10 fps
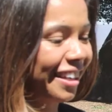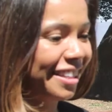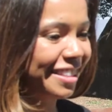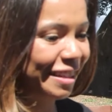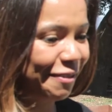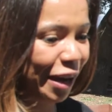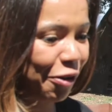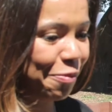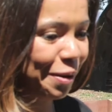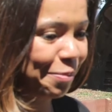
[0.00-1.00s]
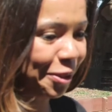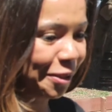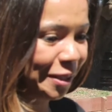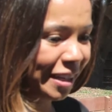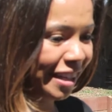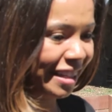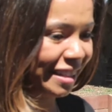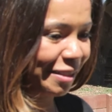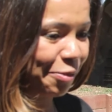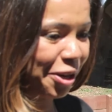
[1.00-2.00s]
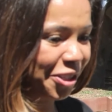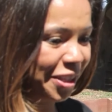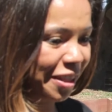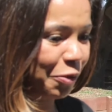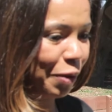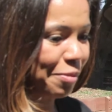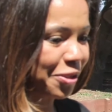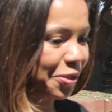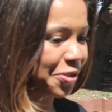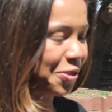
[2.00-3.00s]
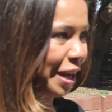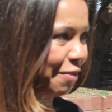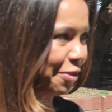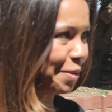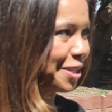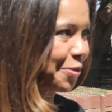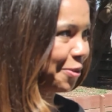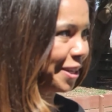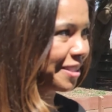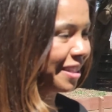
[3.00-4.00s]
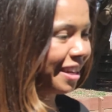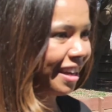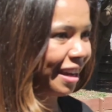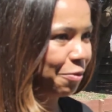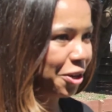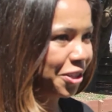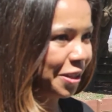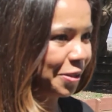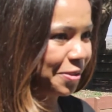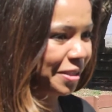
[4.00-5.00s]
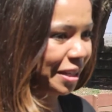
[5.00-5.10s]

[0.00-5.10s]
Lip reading: Yes, I remember watching the webisodes you have with Pizza Quest, and watching those